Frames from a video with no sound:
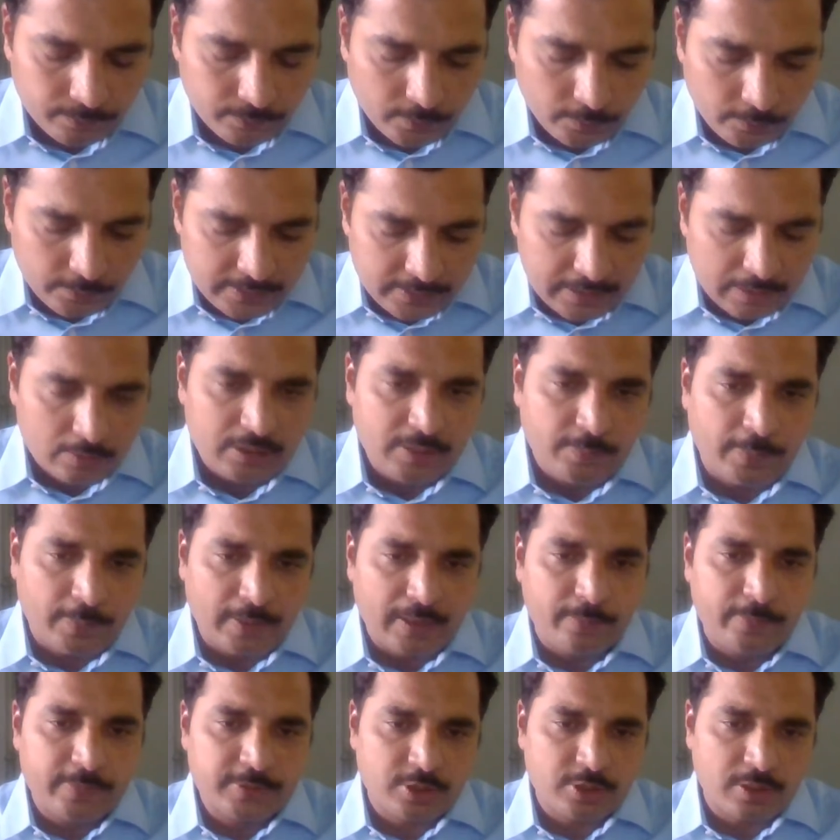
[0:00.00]
without the
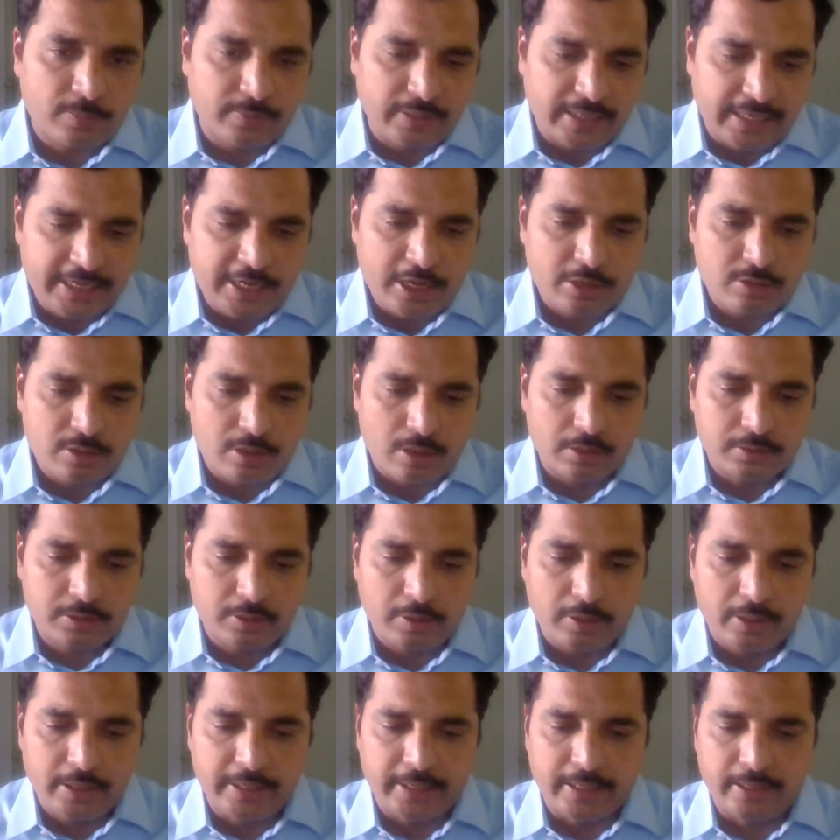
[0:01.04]
permission of any other
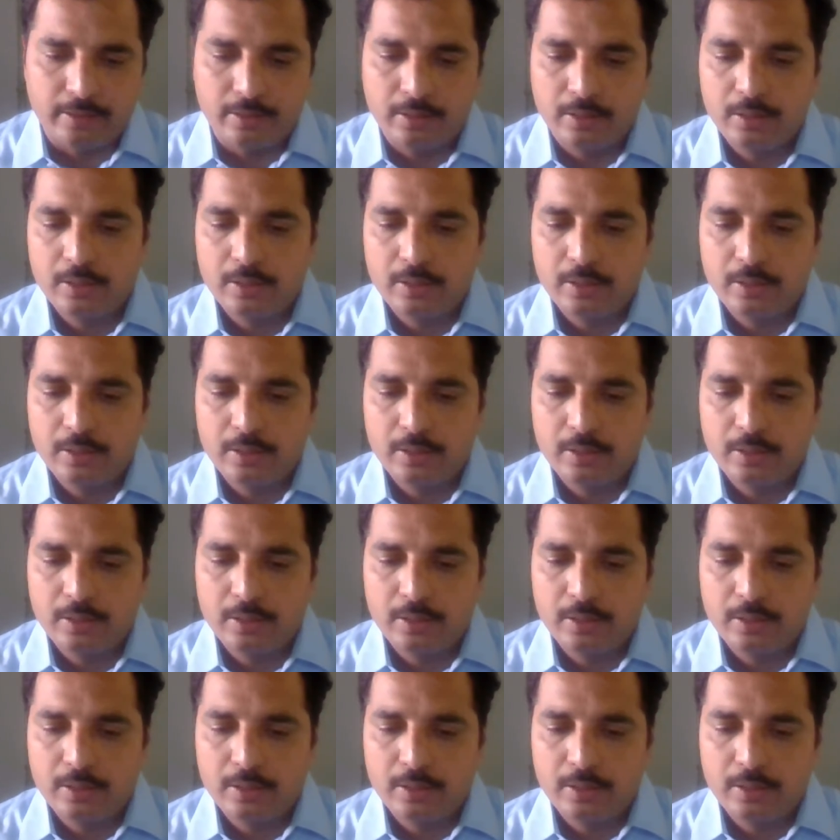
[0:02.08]
authority,